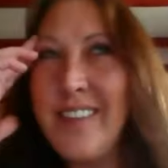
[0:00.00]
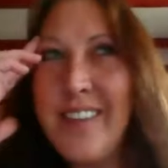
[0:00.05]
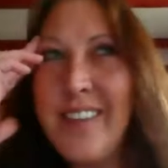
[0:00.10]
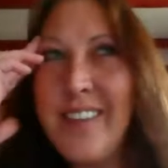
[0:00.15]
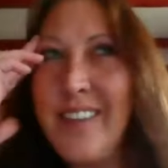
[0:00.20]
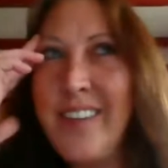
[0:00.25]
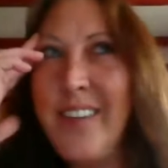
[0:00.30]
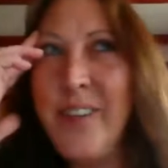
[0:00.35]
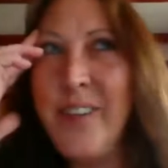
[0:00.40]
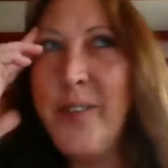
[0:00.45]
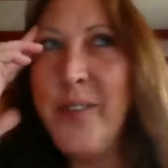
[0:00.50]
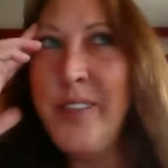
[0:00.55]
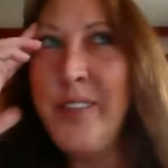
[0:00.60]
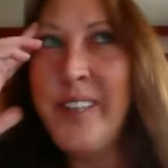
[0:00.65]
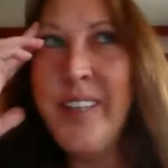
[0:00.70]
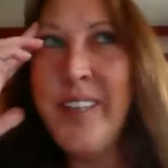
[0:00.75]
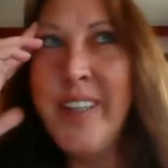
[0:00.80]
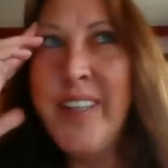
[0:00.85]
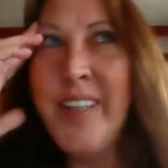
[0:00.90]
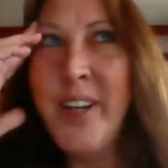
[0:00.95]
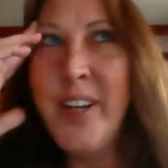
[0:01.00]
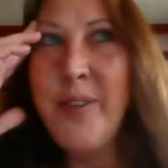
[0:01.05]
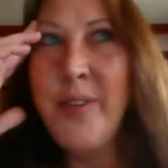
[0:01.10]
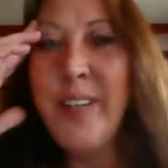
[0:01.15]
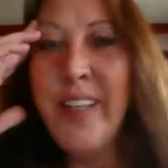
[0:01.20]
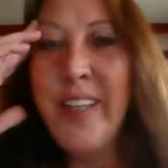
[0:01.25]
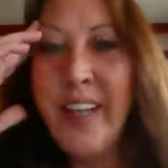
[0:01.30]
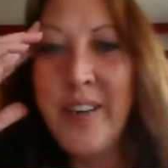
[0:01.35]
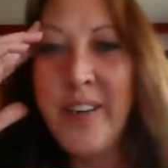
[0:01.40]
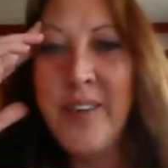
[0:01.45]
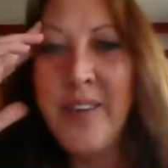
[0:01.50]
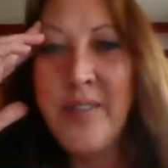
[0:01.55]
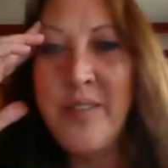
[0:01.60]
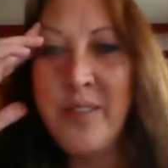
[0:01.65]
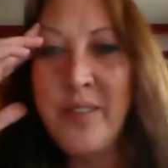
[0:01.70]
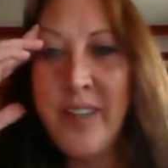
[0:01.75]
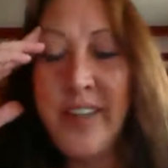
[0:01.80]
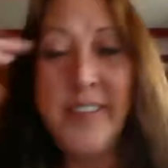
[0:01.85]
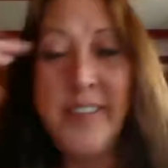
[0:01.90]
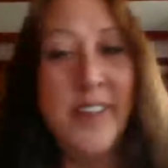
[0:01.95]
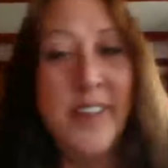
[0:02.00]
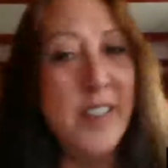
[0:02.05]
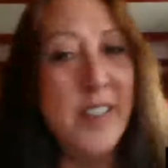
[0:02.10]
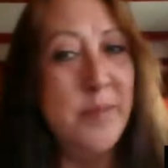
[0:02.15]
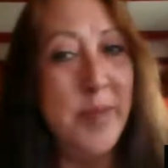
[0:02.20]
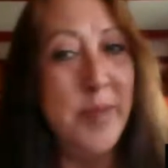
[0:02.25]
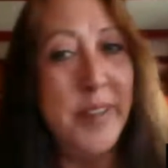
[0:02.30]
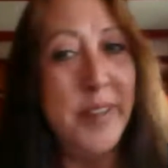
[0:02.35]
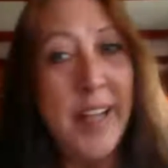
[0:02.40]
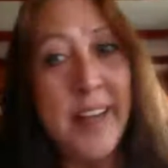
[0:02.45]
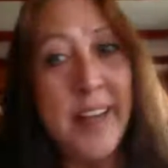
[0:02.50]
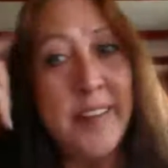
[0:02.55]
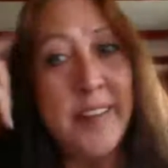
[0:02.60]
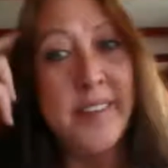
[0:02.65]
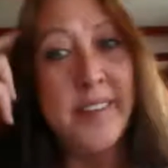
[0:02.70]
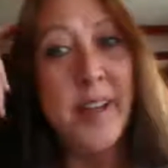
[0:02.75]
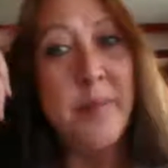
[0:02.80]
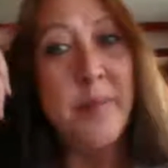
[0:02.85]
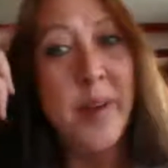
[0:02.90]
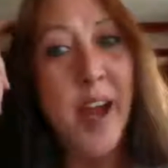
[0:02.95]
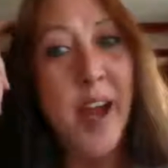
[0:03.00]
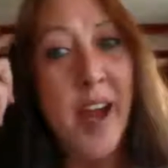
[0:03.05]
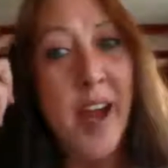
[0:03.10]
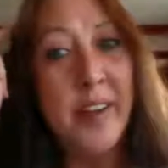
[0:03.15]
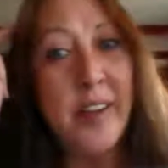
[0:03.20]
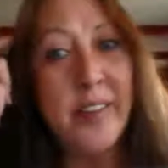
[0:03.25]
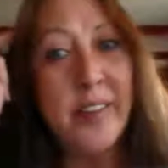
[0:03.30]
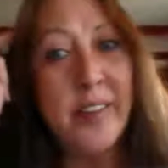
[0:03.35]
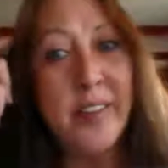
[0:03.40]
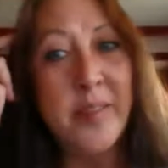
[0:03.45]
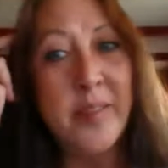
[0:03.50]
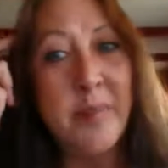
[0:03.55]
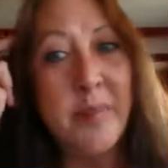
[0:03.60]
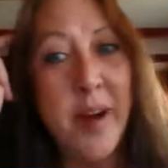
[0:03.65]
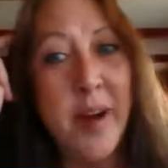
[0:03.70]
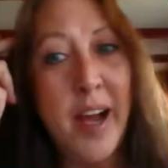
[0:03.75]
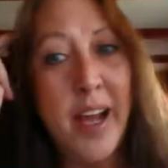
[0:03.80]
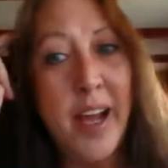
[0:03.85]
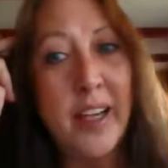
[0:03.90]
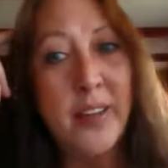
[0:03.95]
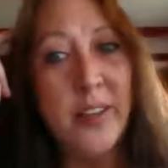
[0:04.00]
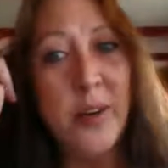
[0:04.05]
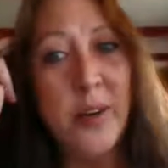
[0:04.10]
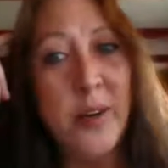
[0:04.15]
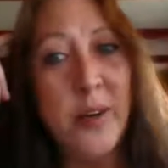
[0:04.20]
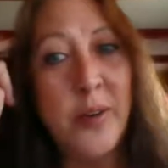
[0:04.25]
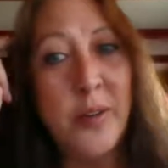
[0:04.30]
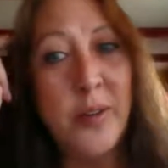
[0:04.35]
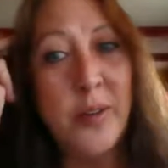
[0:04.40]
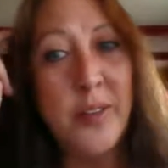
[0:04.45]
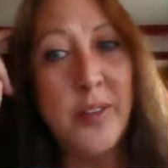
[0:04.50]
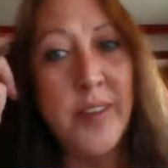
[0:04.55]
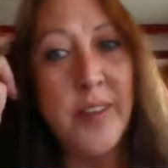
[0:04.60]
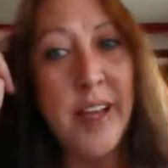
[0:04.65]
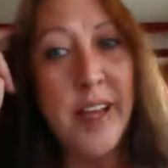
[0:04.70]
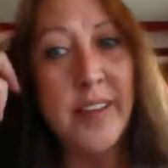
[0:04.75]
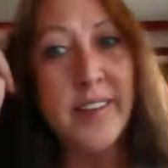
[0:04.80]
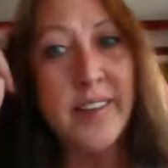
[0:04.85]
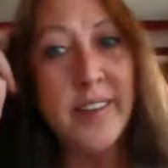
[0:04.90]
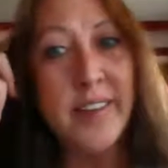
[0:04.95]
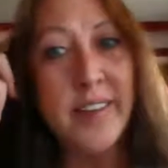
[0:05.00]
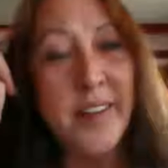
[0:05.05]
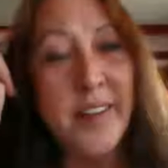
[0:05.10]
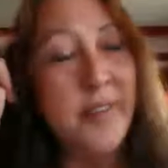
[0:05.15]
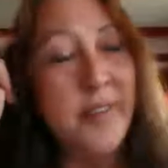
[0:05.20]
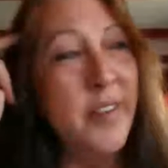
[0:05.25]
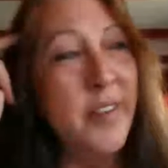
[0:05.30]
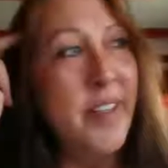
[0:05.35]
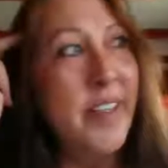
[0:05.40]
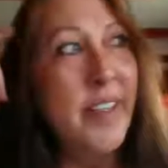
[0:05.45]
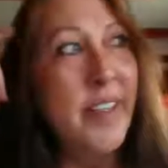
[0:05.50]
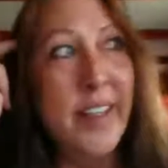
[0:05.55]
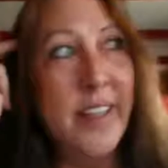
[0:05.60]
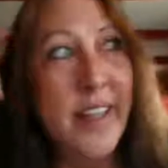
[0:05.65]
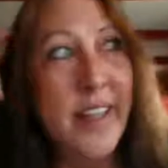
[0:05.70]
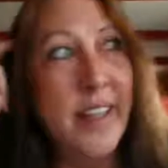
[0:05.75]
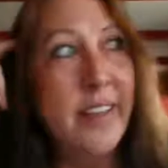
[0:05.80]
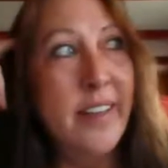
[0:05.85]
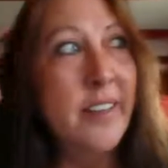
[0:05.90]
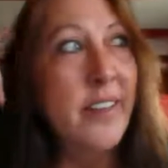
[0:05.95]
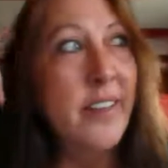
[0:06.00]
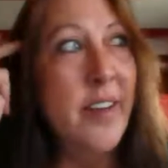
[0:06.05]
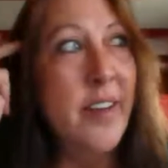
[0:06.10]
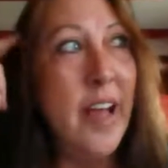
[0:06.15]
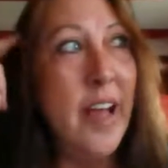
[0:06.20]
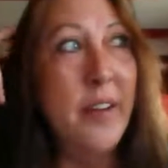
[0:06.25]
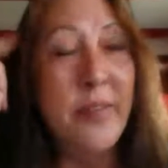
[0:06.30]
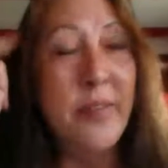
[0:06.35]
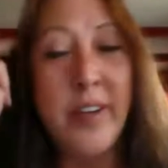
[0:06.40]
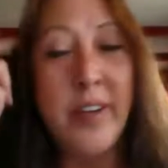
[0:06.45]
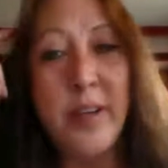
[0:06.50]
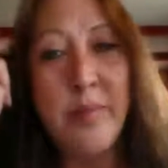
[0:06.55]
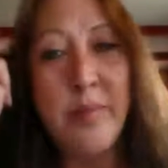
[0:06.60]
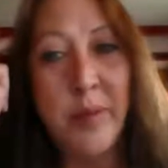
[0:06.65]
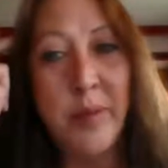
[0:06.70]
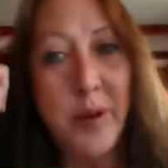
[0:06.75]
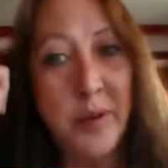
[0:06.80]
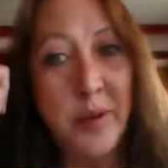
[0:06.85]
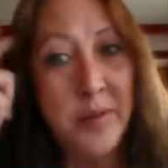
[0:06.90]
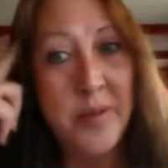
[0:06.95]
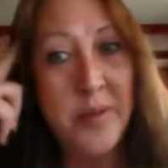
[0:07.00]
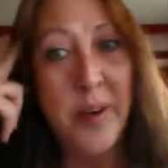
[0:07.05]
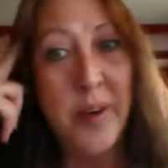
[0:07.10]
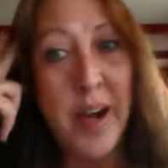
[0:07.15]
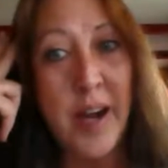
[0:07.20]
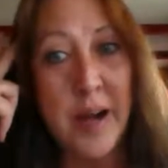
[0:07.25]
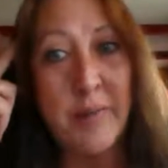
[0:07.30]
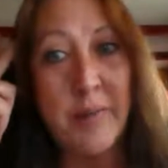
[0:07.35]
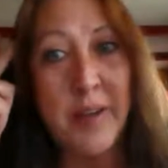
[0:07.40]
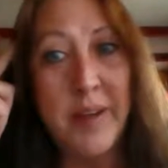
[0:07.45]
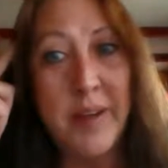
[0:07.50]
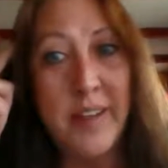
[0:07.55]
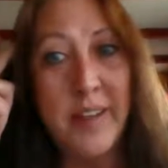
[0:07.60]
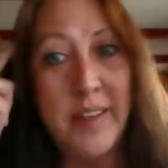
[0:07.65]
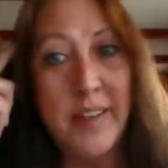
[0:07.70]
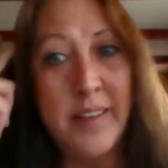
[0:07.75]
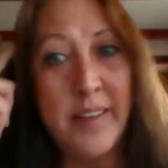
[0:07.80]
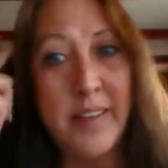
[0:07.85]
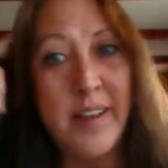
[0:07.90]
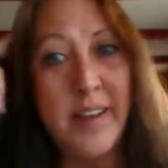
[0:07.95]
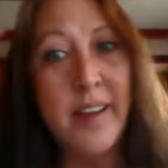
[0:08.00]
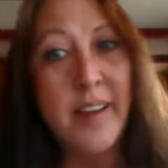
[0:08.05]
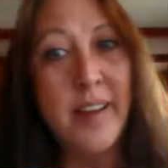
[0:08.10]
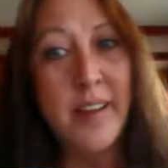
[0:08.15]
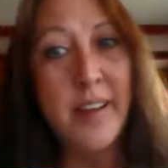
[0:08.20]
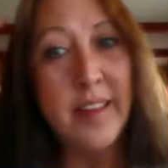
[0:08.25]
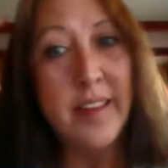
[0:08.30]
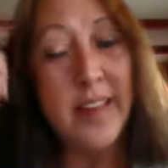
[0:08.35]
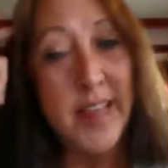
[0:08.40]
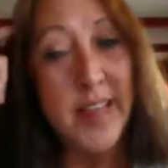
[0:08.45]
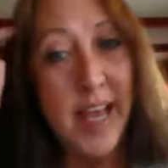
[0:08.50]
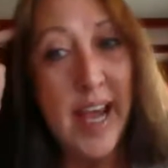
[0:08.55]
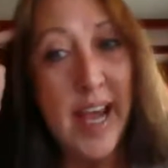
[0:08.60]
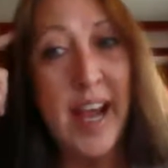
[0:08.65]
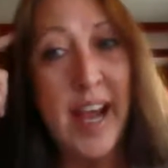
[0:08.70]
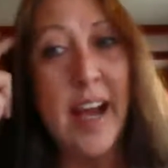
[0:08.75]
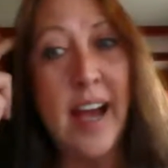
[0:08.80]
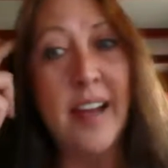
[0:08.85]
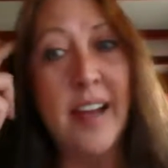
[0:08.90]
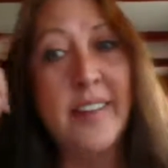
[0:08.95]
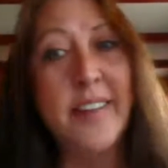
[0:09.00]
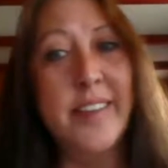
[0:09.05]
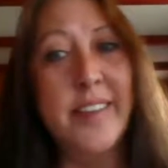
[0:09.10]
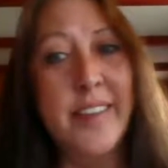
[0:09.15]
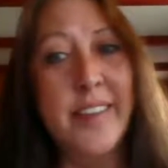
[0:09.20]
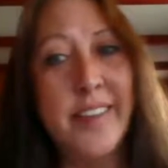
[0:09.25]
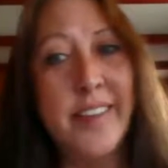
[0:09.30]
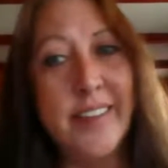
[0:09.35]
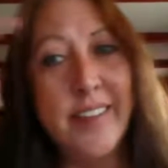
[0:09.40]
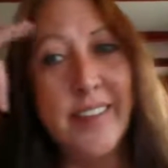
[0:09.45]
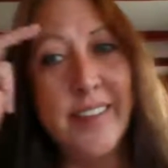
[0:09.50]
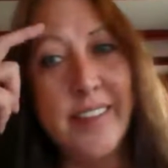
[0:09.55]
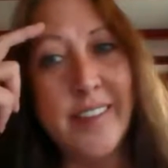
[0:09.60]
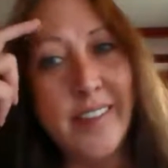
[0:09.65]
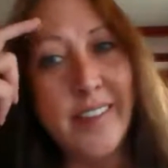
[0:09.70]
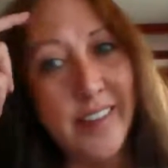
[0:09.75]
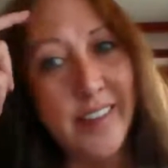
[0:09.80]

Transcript: you would think you would get over these things, but that subconscious mind holds that stuff in it, and reprogramming that is